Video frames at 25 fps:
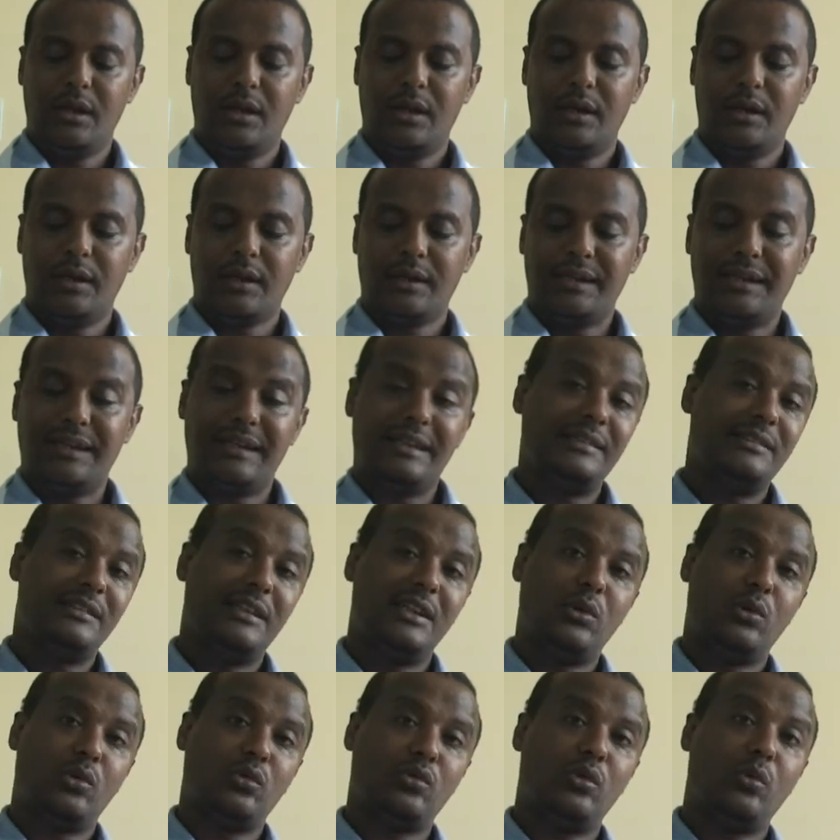uh,
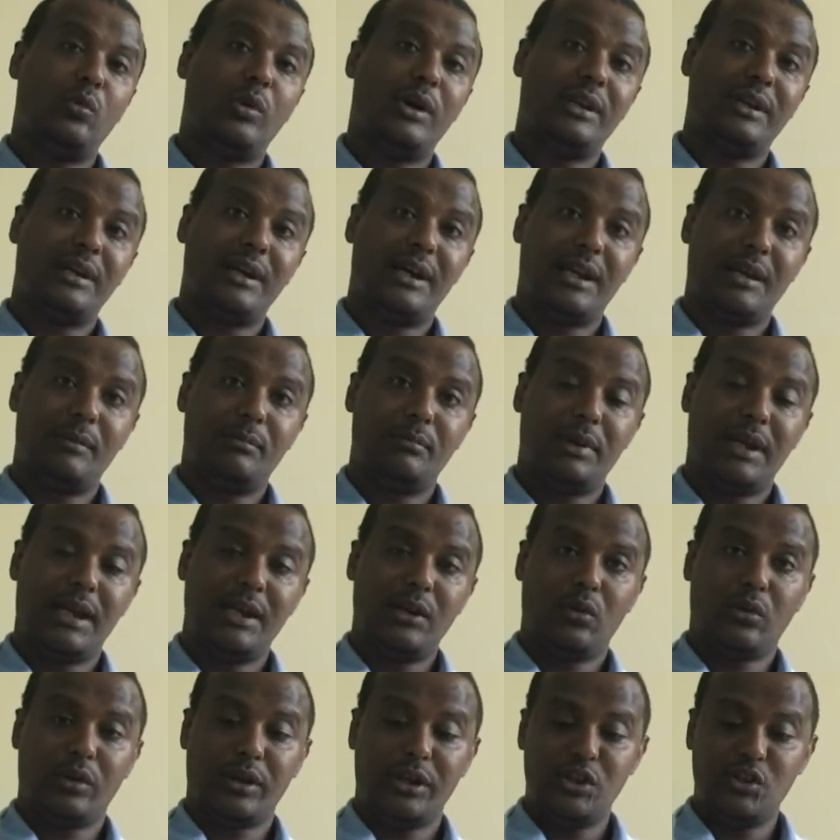currently also one can apply
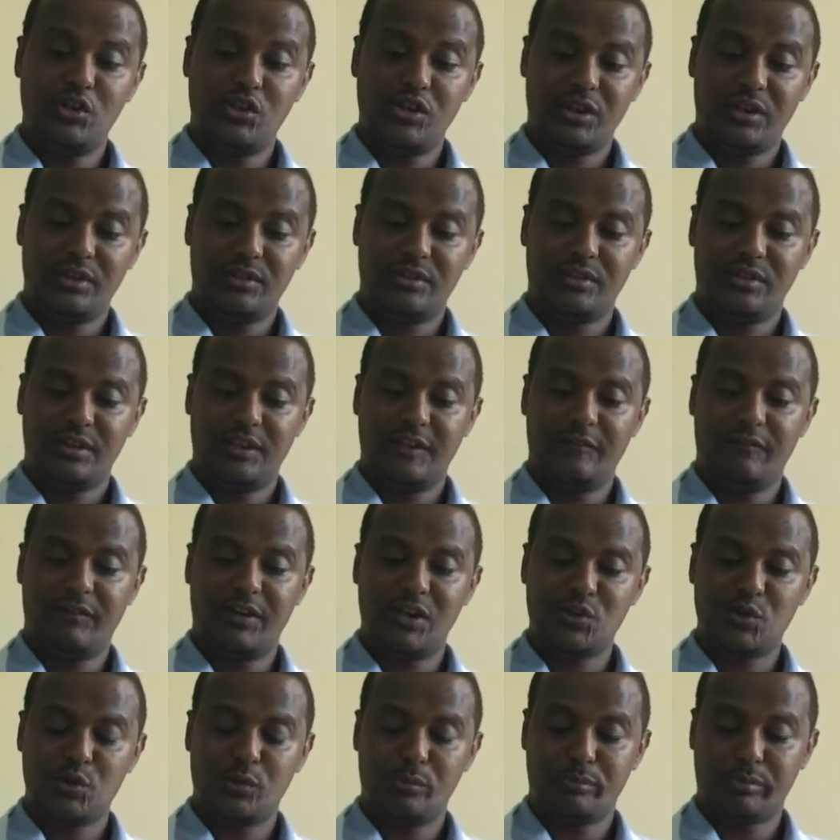or inject a
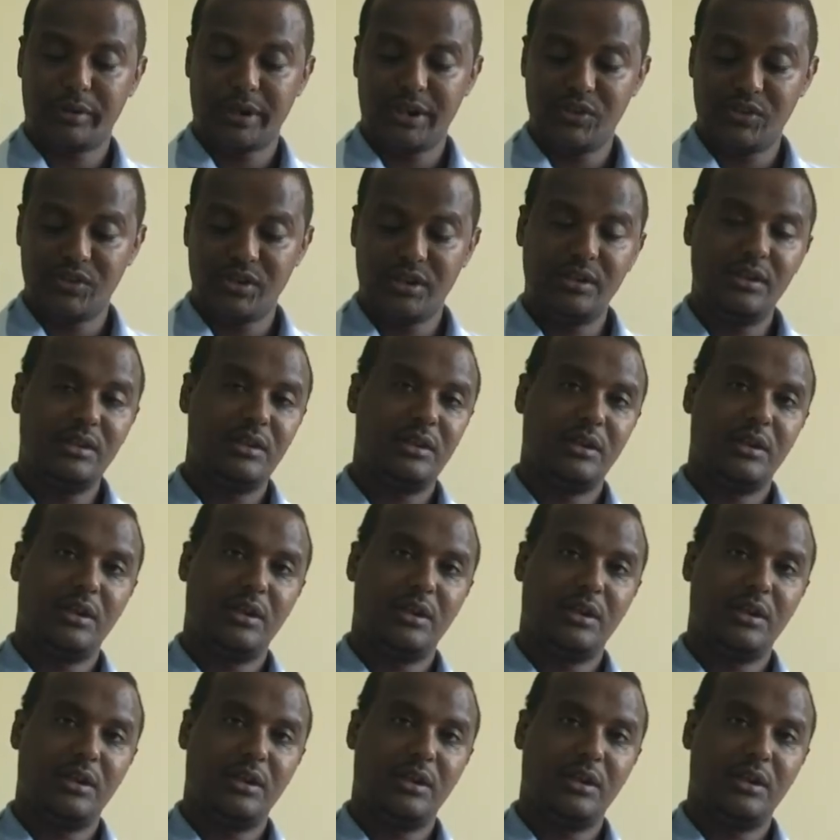vasopressin